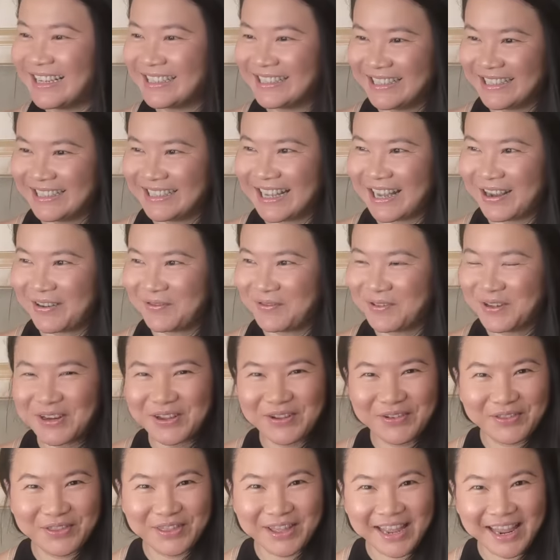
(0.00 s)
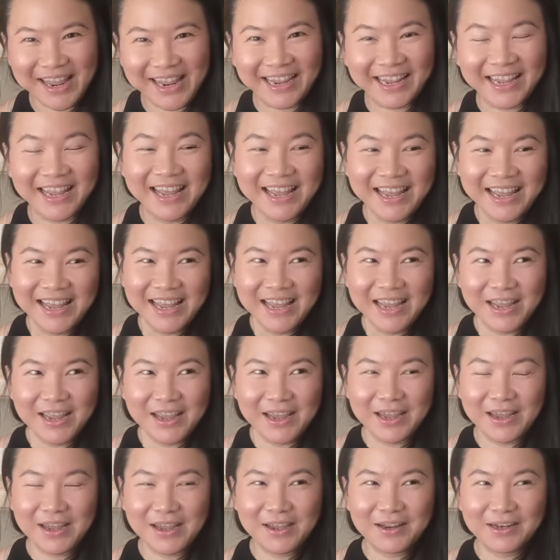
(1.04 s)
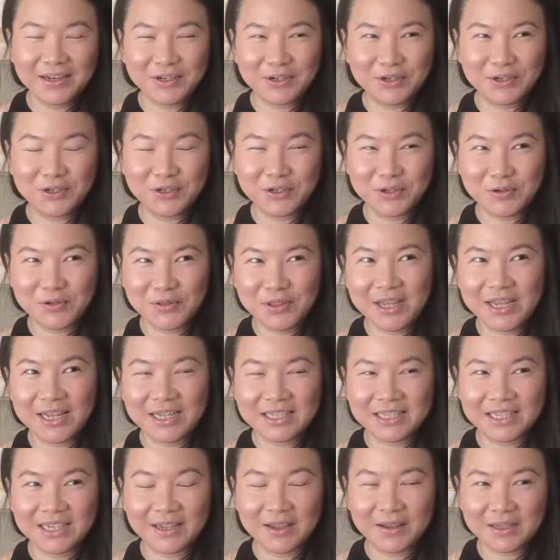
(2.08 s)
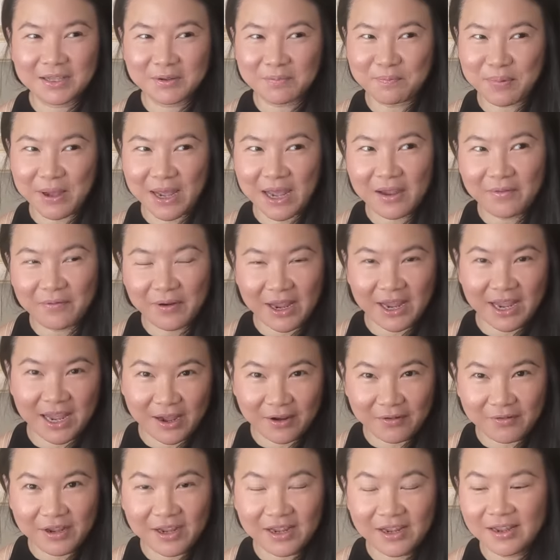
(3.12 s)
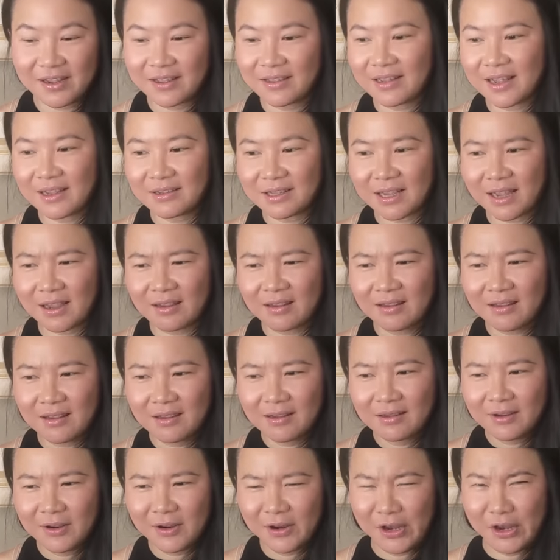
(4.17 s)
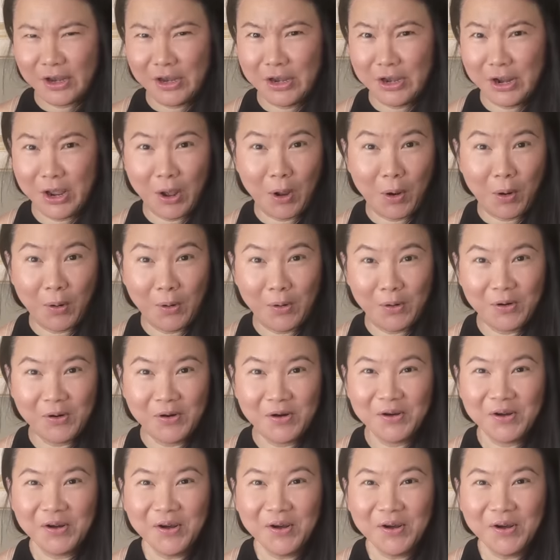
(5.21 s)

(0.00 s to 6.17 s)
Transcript: She's like, what do you think? Do you think, is it, is it bad if I have it? And I was like, no.